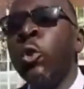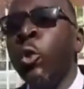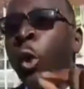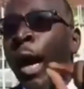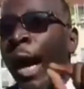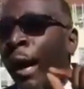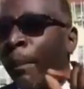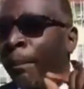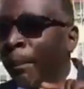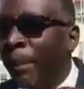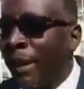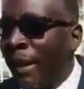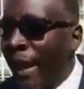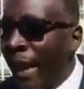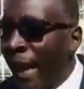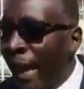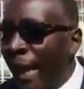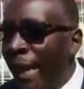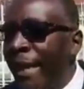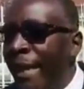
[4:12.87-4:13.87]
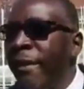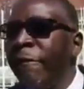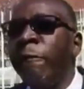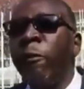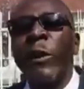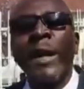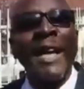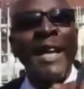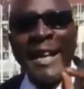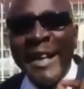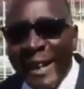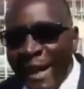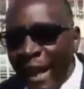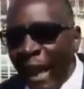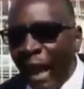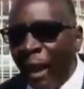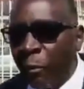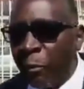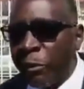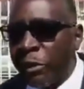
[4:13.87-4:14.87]
you apply for a
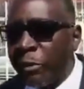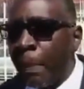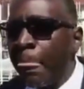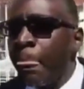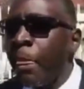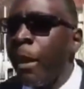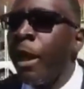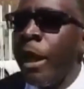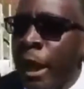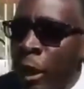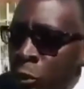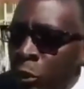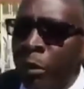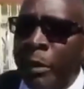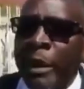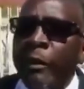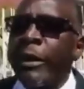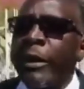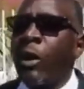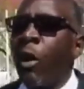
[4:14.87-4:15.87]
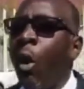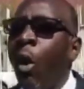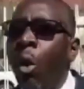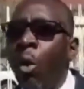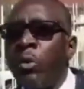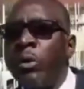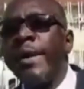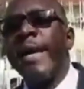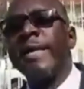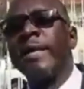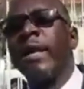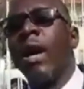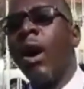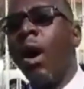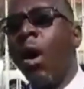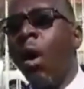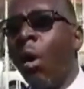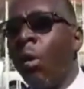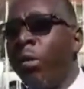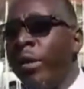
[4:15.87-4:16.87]
recount. It will be recalled that
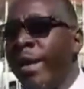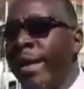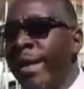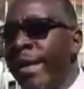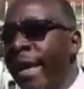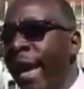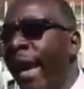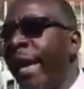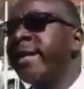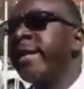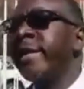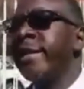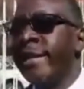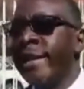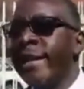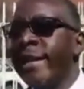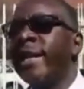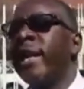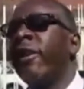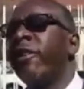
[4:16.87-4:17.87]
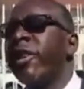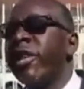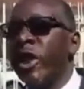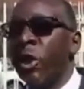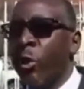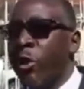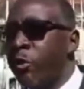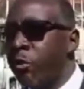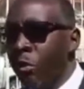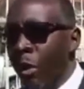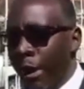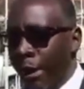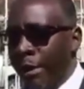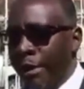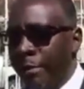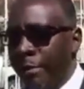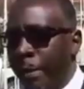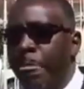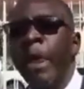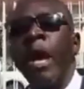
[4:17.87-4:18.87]
on the night the declaration was
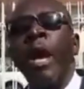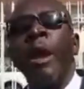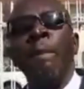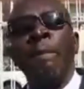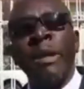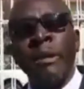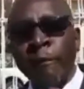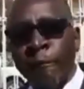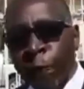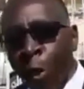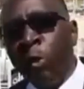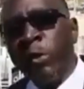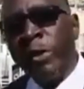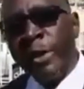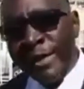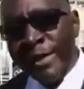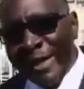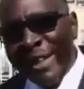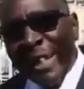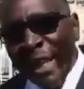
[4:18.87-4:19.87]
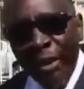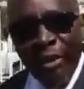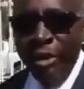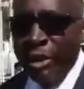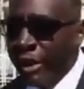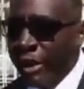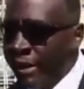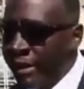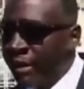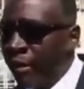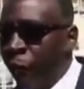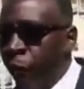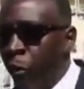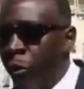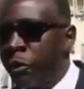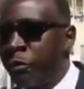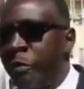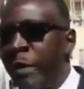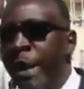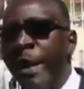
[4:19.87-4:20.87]
made, before the declaration
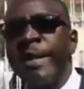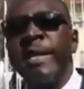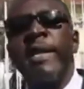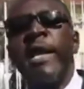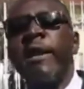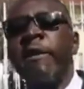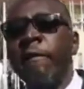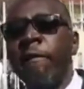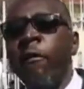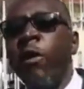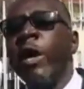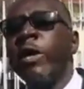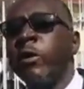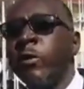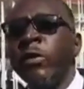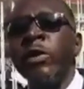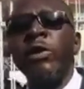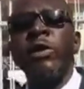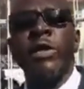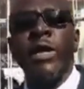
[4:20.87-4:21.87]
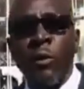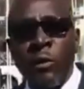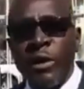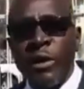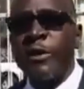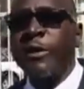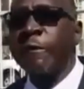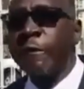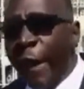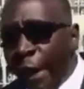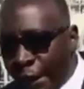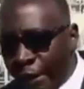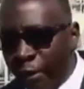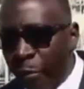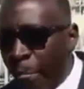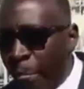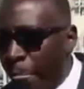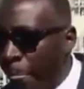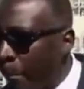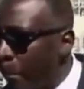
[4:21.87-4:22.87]
itself was made, they referred to the results as fake.
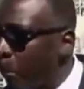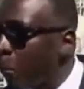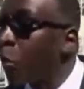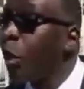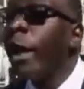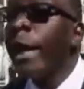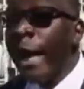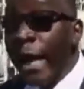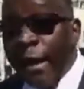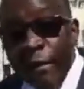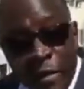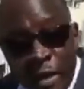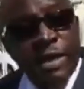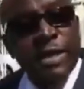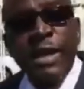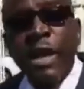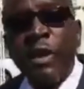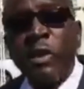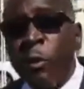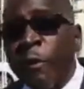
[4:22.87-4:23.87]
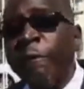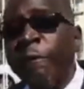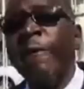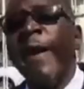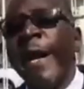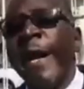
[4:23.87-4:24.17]
If the results were